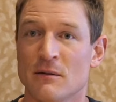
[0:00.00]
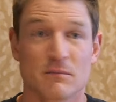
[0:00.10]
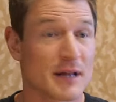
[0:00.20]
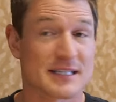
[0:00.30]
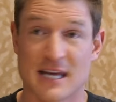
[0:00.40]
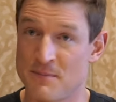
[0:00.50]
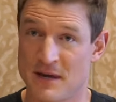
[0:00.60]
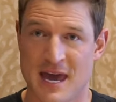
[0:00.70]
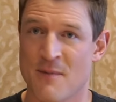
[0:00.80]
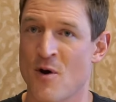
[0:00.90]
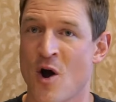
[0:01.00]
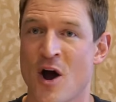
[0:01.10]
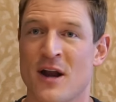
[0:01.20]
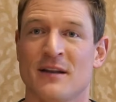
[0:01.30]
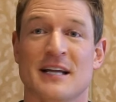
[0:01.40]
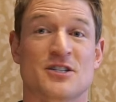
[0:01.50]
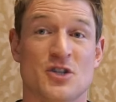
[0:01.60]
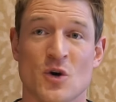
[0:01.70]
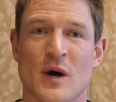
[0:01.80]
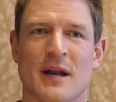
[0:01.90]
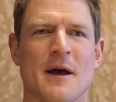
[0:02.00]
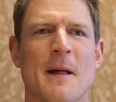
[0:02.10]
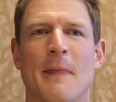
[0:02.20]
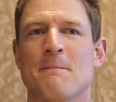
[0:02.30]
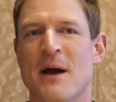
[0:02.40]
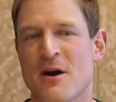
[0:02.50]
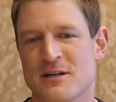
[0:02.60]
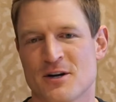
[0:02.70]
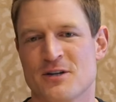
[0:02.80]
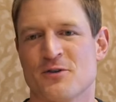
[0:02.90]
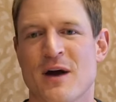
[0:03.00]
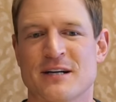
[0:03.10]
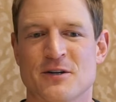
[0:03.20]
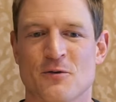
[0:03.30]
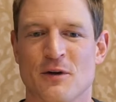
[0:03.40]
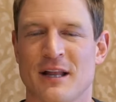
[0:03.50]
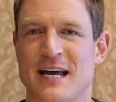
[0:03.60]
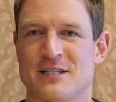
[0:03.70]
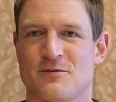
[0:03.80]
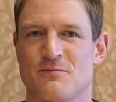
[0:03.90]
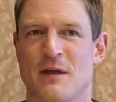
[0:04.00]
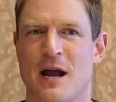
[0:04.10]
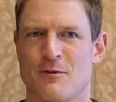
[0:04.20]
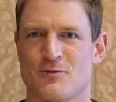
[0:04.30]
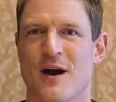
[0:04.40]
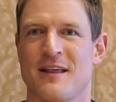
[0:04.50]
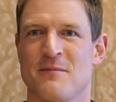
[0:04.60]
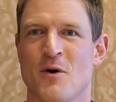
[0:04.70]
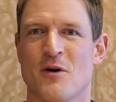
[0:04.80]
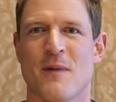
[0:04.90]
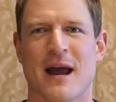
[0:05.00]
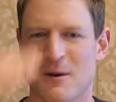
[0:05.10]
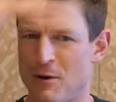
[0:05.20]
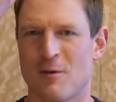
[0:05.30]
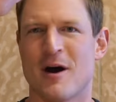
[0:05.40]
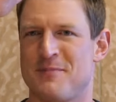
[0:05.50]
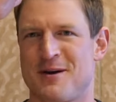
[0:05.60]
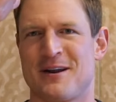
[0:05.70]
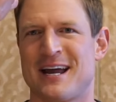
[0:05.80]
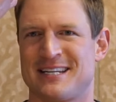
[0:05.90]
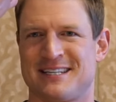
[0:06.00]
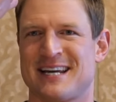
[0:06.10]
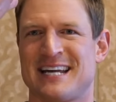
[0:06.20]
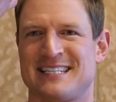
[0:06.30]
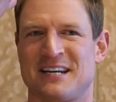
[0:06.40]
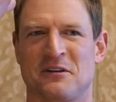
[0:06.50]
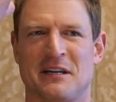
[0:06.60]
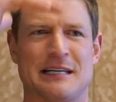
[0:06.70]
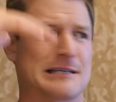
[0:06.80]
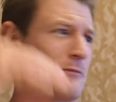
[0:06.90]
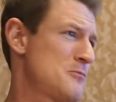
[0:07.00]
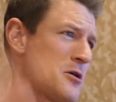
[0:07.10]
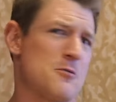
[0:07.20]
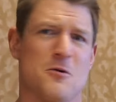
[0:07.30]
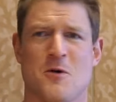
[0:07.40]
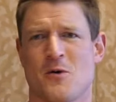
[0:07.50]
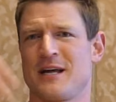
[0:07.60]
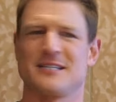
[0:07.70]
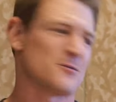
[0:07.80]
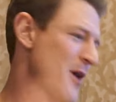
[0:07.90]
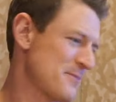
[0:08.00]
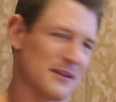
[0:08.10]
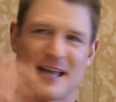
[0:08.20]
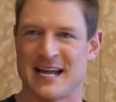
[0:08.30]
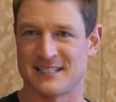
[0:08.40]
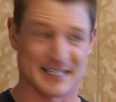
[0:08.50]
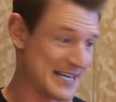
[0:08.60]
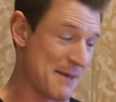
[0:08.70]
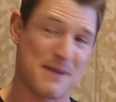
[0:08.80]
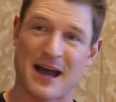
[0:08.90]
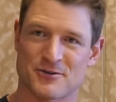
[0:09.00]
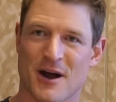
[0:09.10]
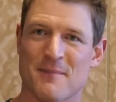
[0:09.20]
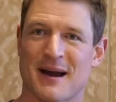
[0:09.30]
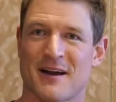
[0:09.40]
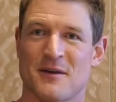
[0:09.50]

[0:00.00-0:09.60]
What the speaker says: Let's keep the camera on. Let's do it. Barrett, our director, realized that I was riding the motorbike, and we were up here in a nice tight single, and he said, whoa, let's swap the lens, let's get back, drop back on